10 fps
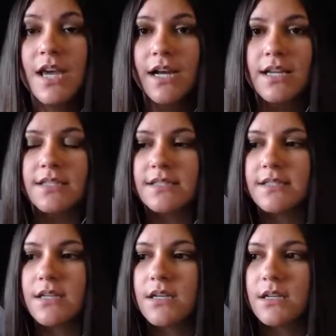
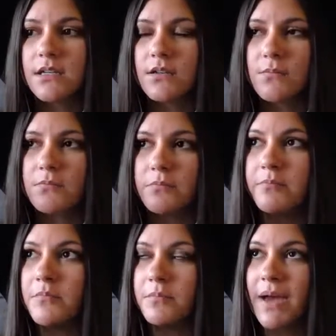Because
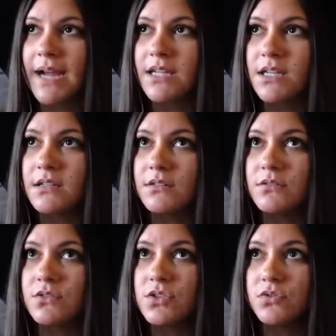back
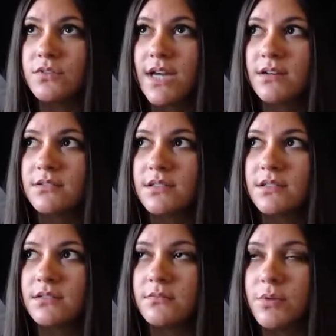in
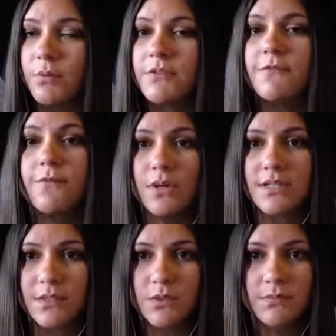2000, probably
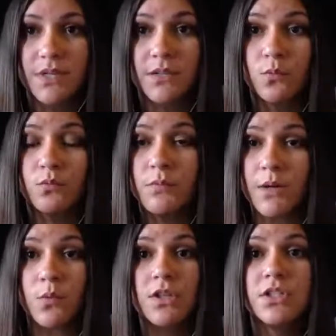14 was
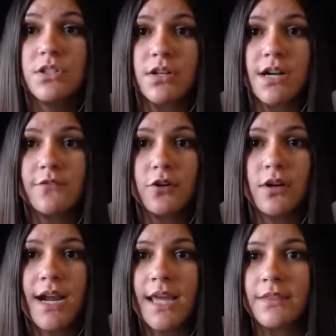my worst year ever.
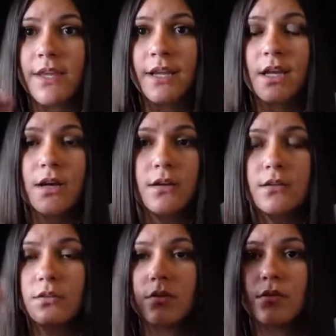I had like
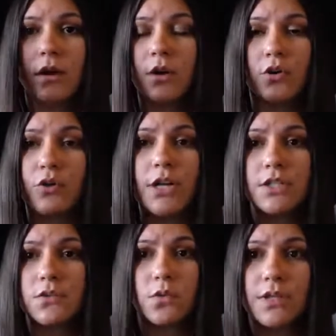a
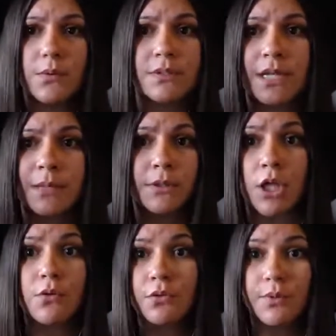credit score that was like
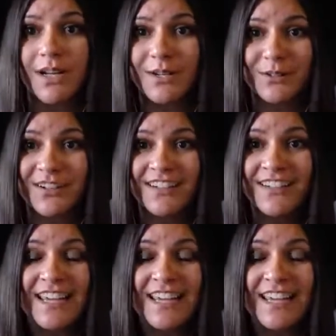below 300.